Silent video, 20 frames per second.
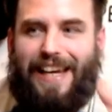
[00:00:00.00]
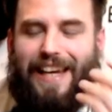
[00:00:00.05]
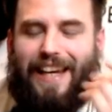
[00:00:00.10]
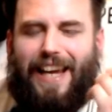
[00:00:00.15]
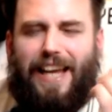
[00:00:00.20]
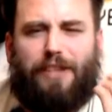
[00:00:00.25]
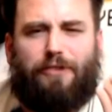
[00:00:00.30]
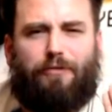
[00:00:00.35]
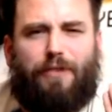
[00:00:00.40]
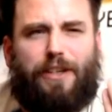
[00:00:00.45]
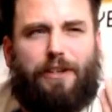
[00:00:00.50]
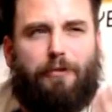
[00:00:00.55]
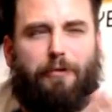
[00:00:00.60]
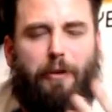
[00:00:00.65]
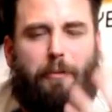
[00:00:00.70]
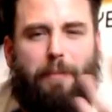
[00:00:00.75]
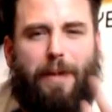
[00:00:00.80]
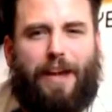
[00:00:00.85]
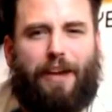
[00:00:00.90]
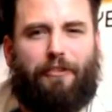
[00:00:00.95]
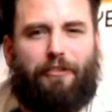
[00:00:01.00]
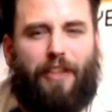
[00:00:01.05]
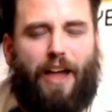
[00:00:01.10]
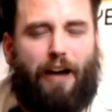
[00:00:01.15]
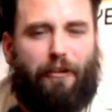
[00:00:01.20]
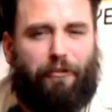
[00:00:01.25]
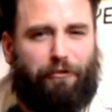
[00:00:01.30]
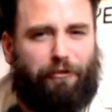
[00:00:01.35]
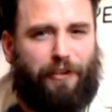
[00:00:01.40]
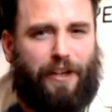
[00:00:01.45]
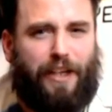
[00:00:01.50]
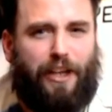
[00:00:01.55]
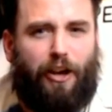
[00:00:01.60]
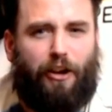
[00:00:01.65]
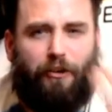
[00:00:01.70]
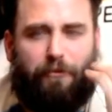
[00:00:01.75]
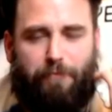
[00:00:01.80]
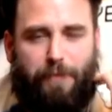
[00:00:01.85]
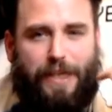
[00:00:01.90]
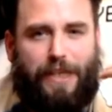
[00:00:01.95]
gets rid of a bit of that fear
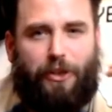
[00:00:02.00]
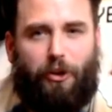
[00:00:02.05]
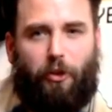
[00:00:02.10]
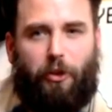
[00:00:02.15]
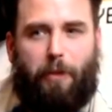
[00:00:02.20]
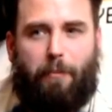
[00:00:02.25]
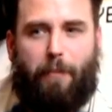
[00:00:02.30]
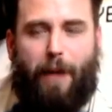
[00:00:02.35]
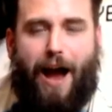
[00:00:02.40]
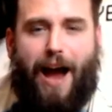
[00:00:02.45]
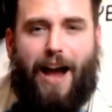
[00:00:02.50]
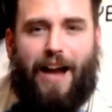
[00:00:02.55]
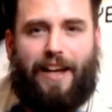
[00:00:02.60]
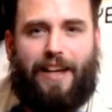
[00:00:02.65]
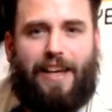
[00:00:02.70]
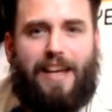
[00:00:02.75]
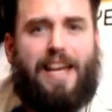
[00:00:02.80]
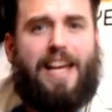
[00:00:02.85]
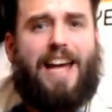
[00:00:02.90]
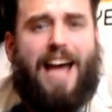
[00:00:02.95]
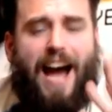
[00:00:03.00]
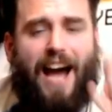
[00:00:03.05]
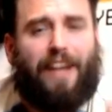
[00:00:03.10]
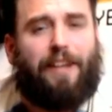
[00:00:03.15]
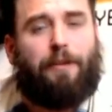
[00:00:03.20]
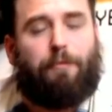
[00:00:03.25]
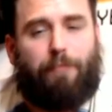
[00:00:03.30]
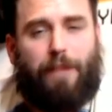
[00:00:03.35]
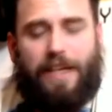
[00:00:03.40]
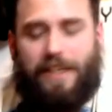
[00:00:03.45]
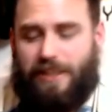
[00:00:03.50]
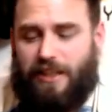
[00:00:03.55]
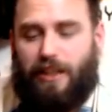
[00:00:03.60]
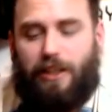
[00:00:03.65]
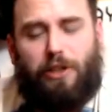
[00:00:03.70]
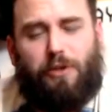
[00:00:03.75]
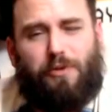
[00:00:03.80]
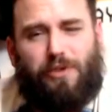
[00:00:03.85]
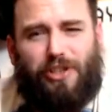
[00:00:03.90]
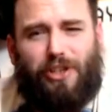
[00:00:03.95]
of being on the back and it makes her
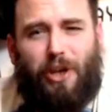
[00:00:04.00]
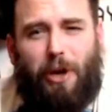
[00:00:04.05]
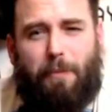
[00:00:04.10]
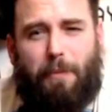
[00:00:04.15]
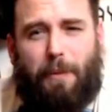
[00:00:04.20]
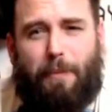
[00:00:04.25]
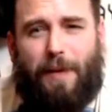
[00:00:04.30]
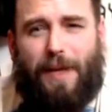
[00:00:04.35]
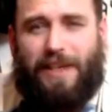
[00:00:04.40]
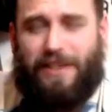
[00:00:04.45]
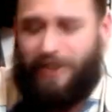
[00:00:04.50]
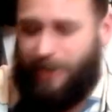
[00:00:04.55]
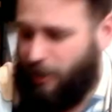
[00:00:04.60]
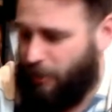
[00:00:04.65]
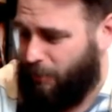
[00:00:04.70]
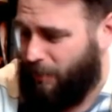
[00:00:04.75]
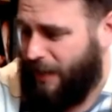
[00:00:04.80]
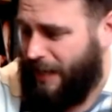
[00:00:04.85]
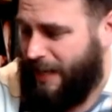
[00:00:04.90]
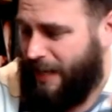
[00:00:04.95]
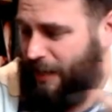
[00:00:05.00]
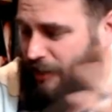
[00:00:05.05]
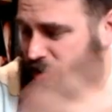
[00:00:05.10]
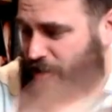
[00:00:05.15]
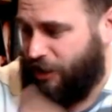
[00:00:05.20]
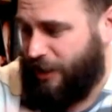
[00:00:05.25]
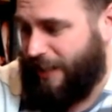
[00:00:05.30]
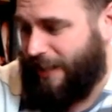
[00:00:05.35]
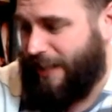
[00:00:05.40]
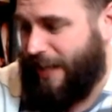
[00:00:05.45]
loosen up a bit. So she can